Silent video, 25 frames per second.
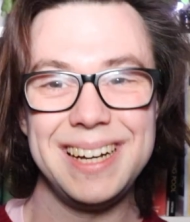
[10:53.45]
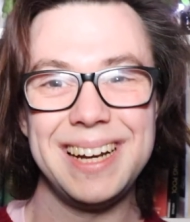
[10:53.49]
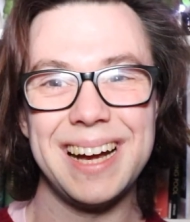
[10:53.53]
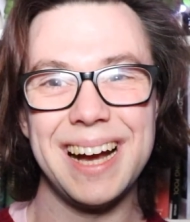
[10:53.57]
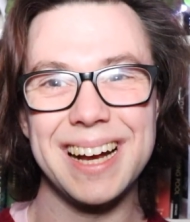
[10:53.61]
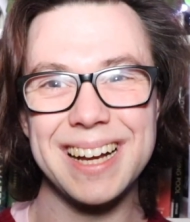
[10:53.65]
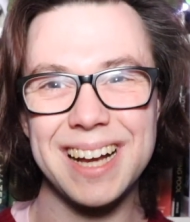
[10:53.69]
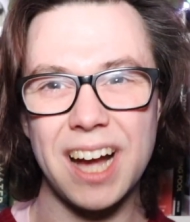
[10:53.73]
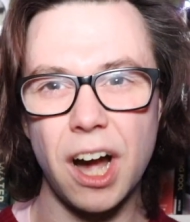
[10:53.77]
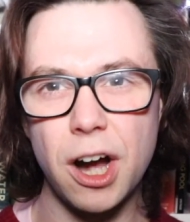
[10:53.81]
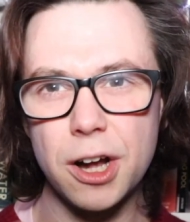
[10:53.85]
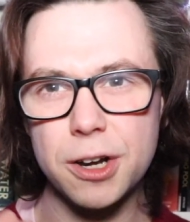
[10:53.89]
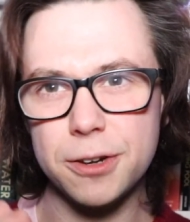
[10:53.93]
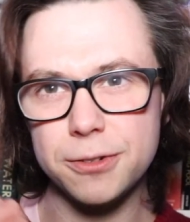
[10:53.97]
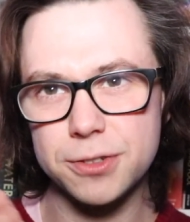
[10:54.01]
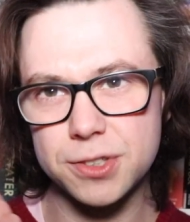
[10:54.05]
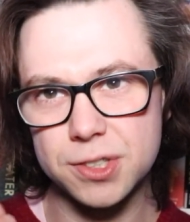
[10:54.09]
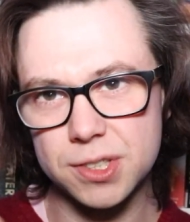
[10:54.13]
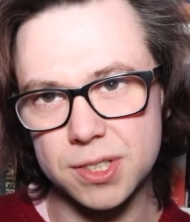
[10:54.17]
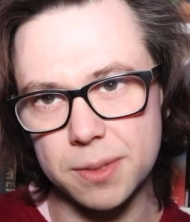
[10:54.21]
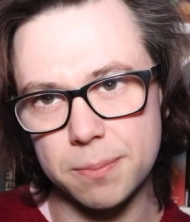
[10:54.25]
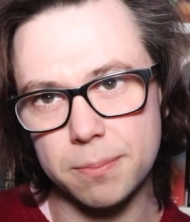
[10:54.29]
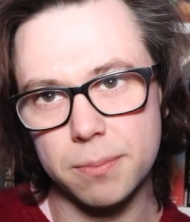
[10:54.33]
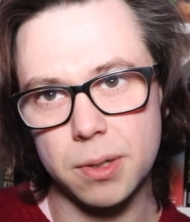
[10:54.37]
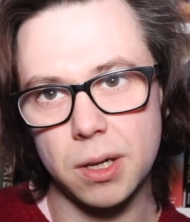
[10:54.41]
and kind of
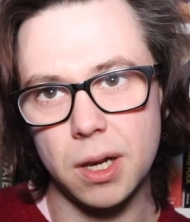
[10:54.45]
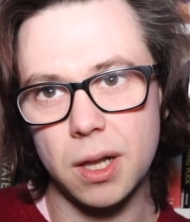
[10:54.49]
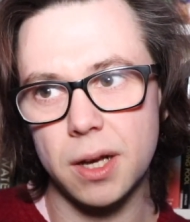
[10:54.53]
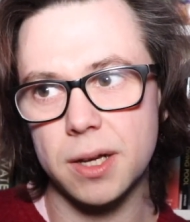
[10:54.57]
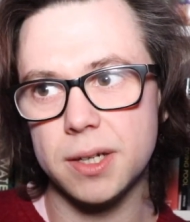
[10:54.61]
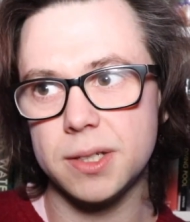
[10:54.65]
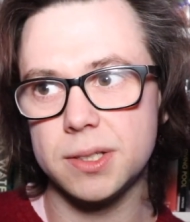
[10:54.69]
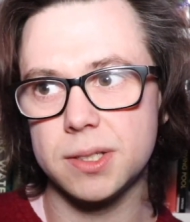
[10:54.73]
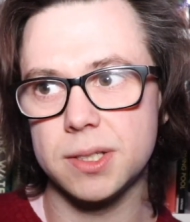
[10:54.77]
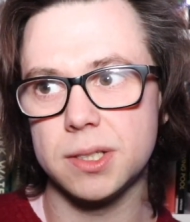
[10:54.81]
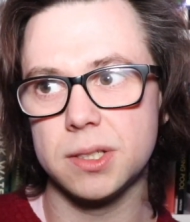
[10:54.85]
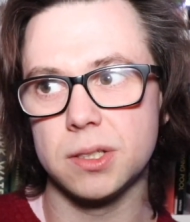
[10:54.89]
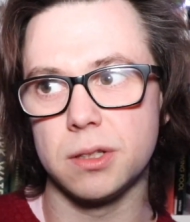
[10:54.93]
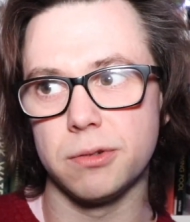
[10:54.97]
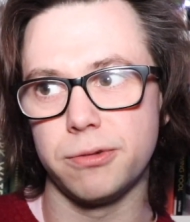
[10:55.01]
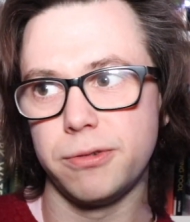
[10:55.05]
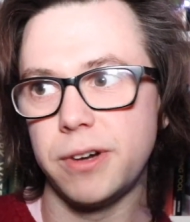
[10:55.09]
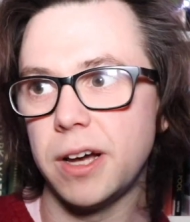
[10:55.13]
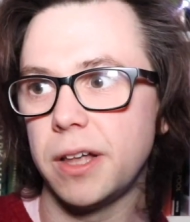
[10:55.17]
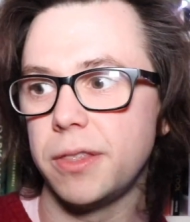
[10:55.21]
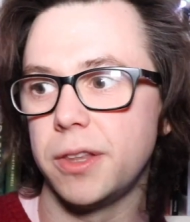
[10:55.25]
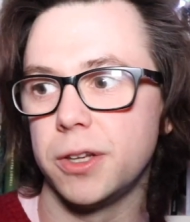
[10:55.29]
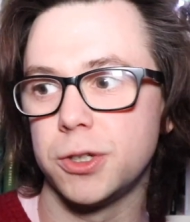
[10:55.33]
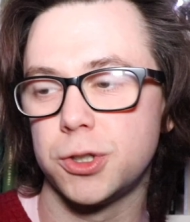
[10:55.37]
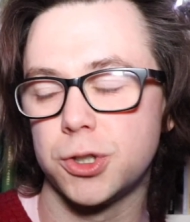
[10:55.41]
symbolizes the
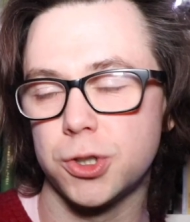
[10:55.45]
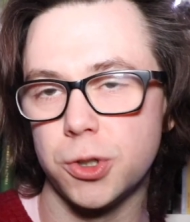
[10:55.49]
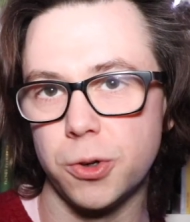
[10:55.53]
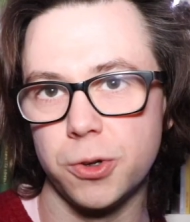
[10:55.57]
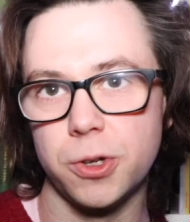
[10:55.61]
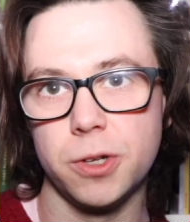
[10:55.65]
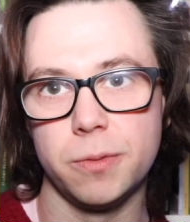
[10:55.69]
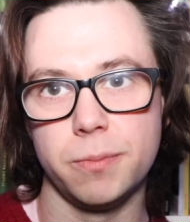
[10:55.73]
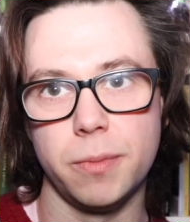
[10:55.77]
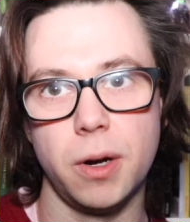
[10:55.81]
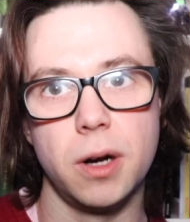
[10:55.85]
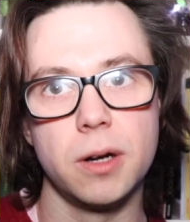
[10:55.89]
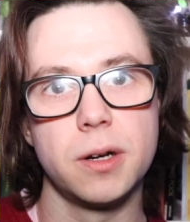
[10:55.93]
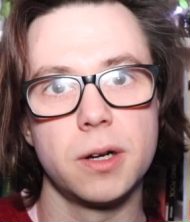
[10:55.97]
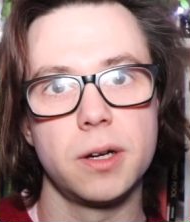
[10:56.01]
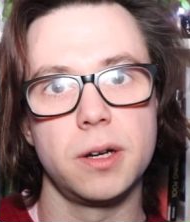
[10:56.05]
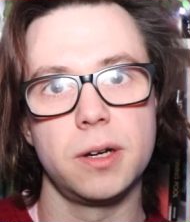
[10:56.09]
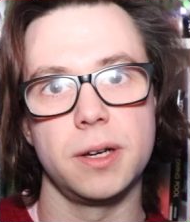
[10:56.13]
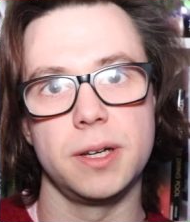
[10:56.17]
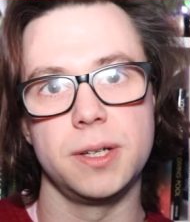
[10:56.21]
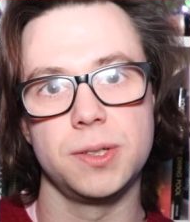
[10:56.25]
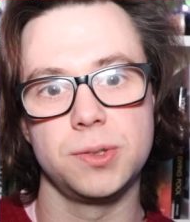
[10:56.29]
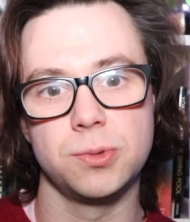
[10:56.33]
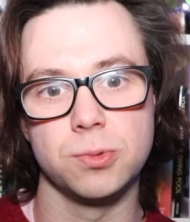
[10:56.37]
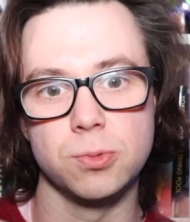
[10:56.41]
fact that shonen
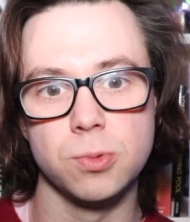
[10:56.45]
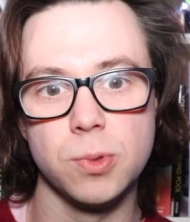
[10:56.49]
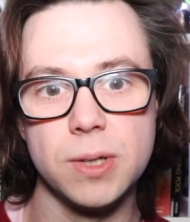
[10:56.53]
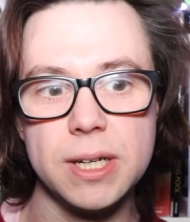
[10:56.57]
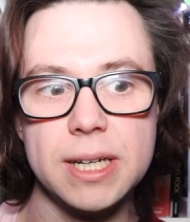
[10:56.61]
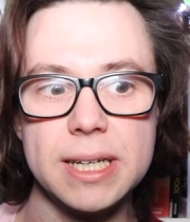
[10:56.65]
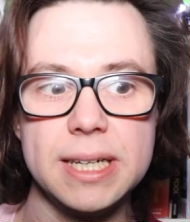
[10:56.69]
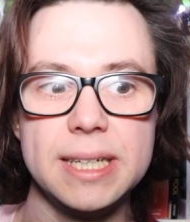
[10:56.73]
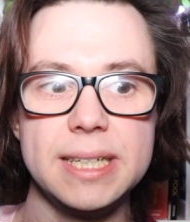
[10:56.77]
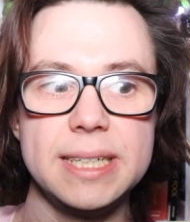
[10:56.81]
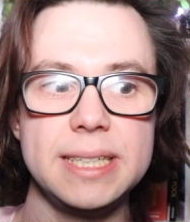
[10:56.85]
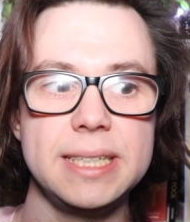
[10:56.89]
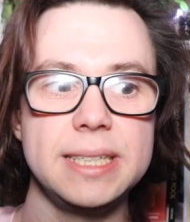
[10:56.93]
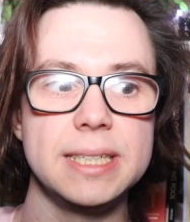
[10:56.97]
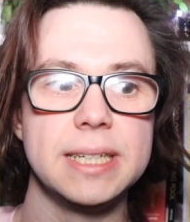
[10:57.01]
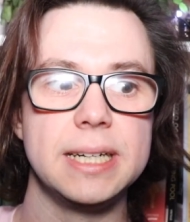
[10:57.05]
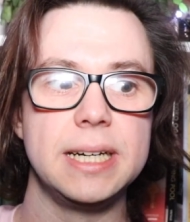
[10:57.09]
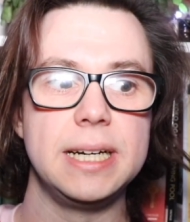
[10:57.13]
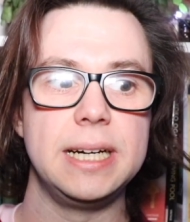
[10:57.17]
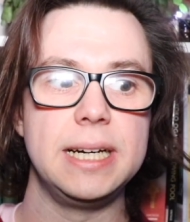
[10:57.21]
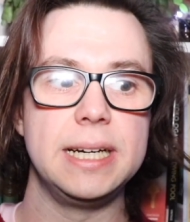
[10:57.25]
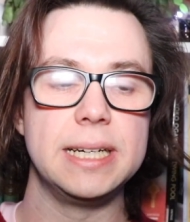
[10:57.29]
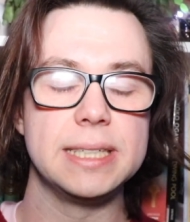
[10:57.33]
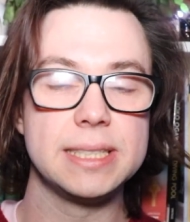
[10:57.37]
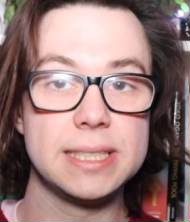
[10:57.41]
manga is really
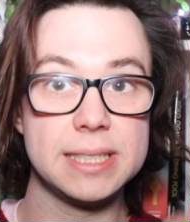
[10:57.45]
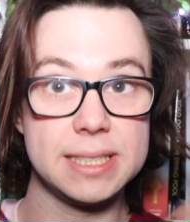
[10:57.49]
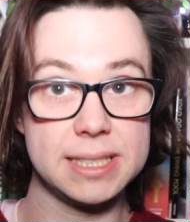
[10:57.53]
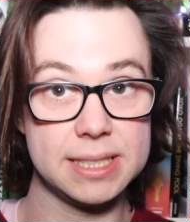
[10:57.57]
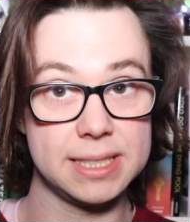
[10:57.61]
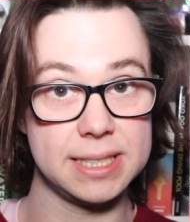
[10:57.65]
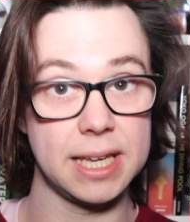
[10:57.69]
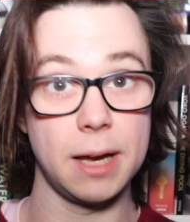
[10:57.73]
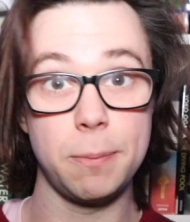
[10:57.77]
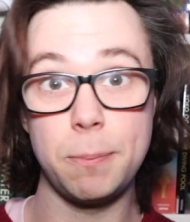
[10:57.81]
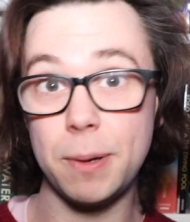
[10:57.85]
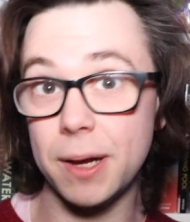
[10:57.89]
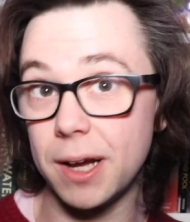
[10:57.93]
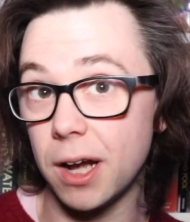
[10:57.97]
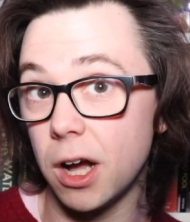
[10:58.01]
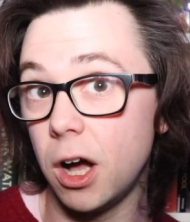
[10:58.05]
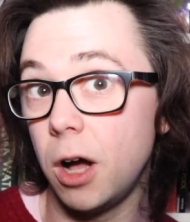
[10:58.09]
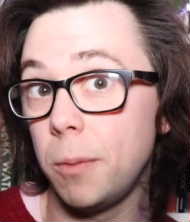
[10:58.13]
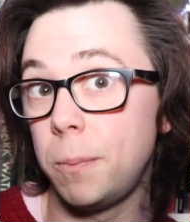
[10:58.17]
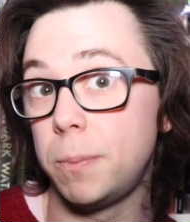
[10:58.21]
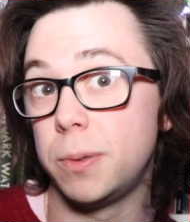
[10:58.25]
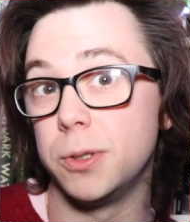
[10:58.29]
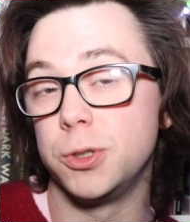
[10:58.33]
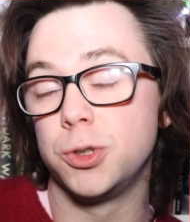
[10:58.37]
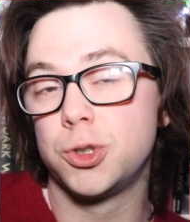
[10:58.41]
stepping
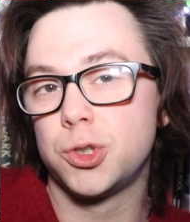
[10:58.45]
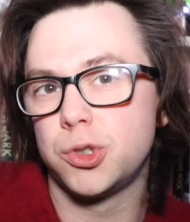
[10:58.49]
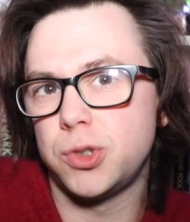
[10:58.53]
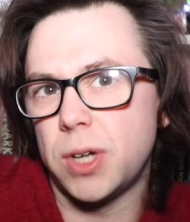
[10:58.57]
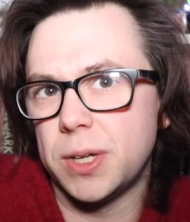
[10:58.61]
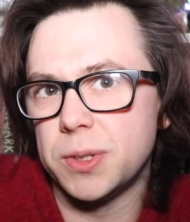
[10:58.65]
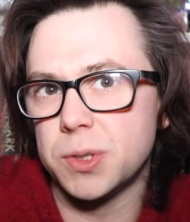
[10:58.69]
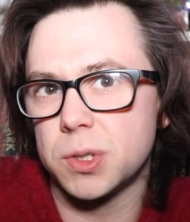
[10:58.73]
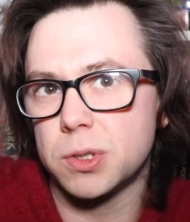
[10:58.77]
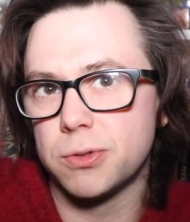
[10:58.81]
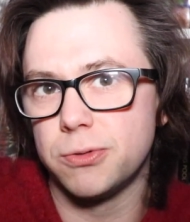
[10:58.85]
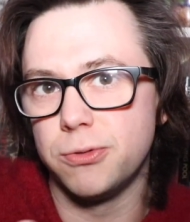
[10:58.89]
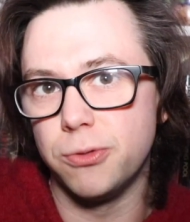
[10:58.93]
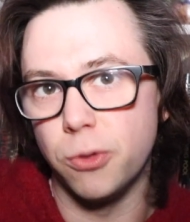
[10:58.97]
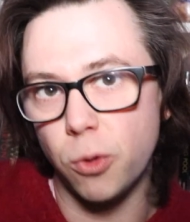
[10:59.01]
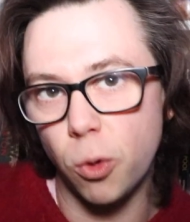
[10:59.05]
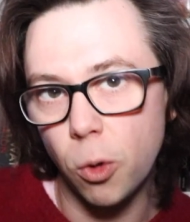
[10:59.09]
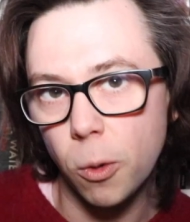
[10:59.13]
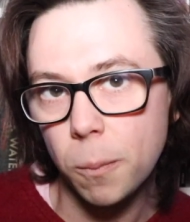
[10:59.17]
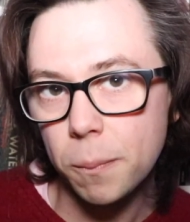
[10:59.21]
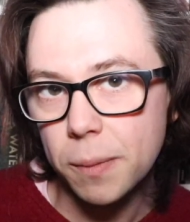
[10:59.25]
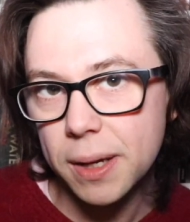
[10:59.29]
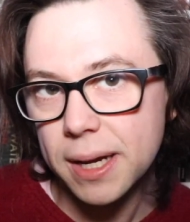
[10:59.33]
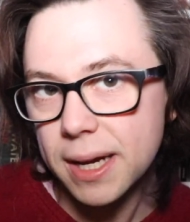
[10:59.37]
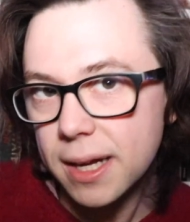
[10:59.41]
up and
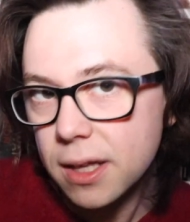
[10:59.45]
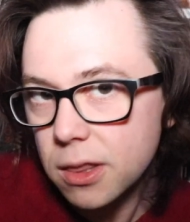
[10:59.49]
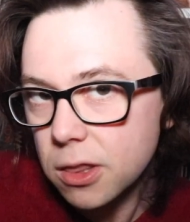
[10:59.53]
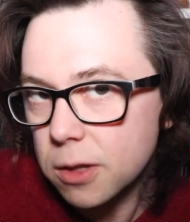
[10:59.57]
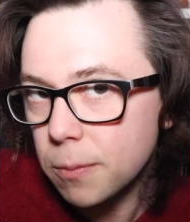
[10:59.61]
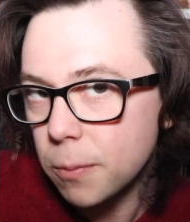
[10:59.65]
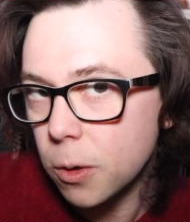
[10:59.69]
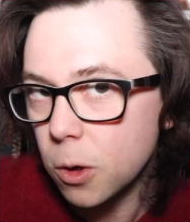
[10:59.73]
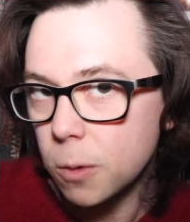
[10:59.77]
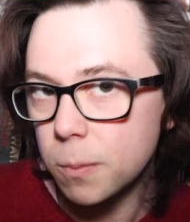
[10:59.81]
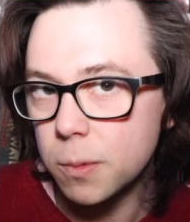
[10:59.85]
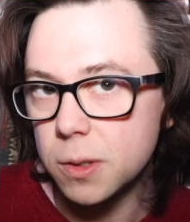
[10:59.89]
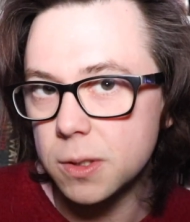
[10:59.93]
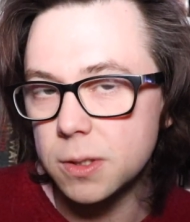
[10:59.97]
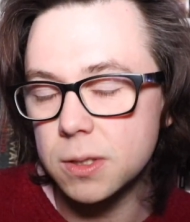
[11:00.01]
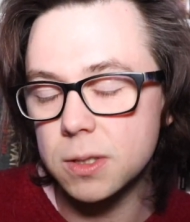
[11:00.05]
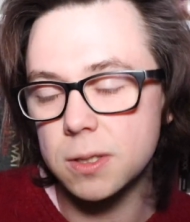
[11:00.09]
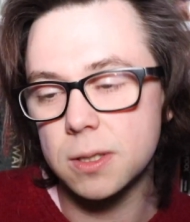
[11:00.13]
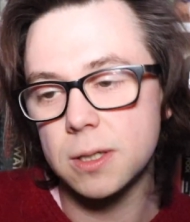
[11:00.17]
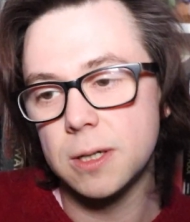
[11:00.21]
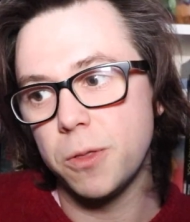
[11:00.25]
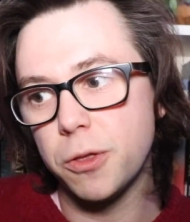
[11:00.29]
transforming at the moment.